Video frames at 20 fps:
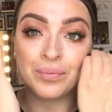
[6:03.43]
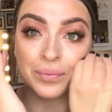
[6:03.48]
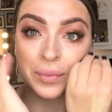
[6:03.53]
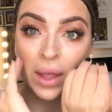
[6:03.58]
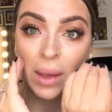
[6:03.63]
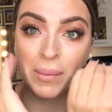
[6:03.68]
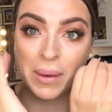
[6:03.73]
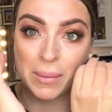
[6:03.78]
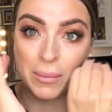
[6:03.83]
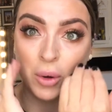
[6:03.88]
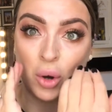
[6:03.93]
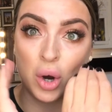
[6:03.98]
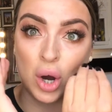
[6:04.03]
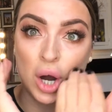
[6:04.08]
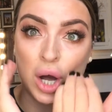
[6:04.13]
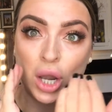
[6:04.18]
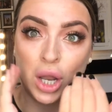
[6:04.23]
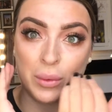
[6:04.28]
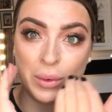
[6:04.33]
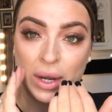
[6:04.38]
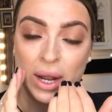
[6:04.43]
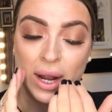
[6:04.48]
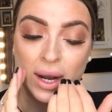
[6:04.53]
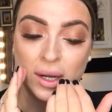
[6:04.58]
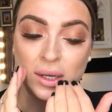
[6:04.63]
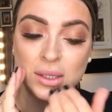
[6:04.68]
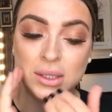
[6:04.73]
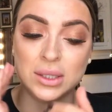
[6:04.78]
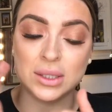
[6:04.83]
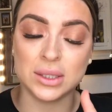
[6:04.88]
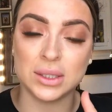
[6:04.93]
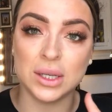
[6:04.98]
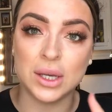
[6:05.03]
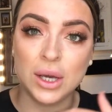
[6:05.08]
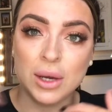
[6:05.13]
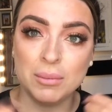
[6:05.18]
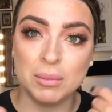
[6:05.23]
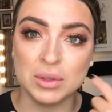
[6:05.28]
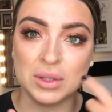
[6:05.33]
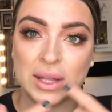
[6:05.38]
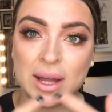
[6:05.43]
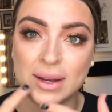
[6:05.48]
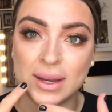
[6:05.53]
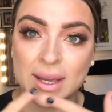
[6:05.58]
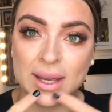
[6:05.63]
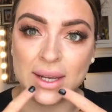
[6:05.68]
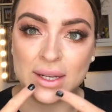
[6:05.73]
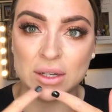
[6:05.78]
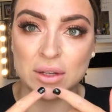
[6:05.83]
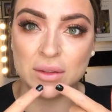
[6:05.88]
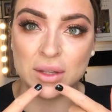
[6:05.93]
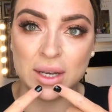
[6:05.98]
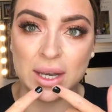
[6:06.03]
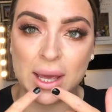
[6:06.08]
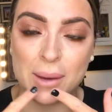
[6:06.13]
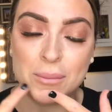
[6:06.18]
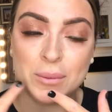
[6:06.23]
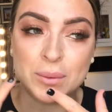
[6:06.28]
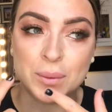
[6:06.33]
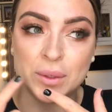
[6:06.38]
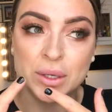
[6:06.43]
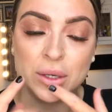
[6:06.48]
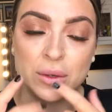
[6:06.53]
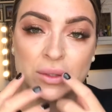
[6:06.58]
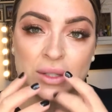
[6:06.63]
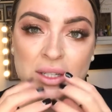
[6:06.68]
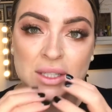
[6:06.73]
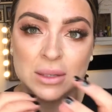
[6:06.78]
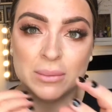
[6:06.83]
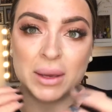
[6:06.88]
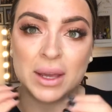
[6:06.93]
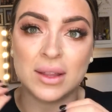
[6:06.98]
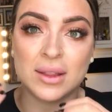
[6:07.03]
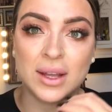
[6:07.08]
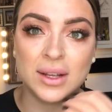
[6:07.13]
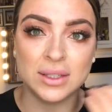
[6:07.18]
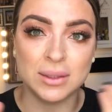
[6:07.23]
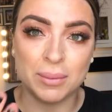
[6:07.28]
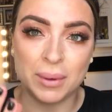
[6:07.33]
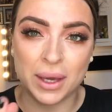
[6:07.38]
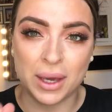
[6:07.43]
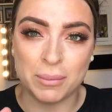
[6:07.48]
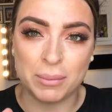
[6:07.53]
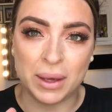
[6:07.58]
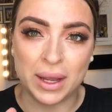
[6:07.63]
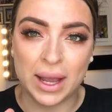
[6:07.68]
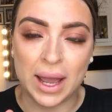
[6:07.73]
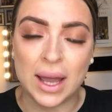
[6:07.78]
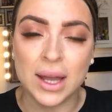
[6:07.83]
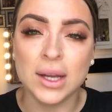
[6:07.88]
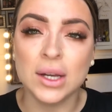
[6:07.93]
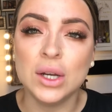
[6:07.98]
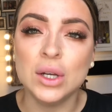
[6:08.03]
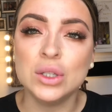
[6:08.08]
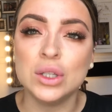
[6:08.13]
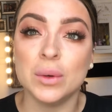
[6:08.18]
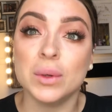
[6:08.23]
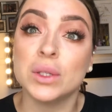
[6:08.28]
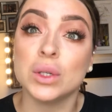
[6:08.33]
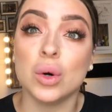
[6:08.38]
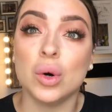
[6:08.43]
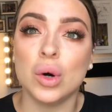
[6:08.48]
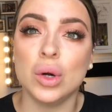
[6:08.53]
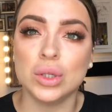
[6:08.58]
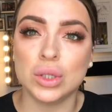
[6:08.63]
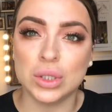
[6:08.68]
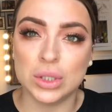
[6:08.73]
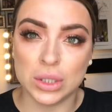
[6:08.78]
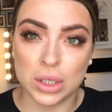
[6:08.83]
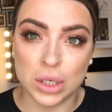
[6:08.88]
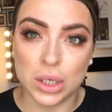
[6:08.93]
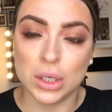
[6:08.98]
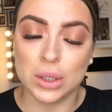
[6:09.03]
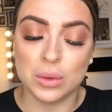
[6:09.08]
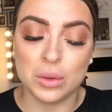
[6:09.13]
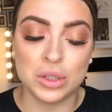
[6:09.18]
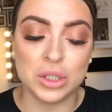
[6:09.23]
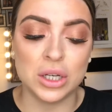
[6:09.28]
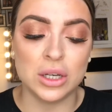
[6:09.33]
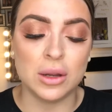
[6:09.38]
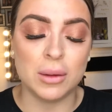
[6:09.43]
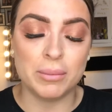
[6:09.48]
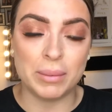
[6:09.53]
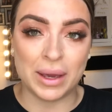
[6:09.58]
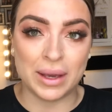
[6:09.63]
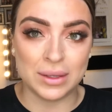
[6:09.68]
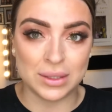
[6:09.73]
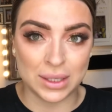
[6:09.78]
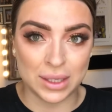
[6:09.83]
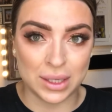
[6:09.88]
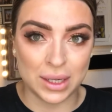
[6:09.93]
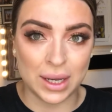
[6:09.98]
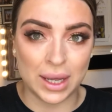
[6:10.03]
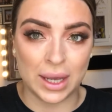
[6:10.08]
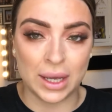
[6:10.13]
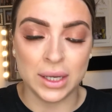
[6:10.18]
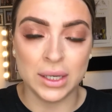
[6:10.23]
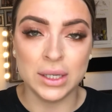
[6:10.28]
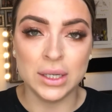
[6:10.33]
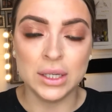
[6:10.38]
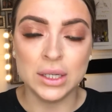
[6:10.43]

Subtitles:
a bit more hollow and angled. But then here on the lips we're using it to make things appear bigger, so it's all just an illusion basically.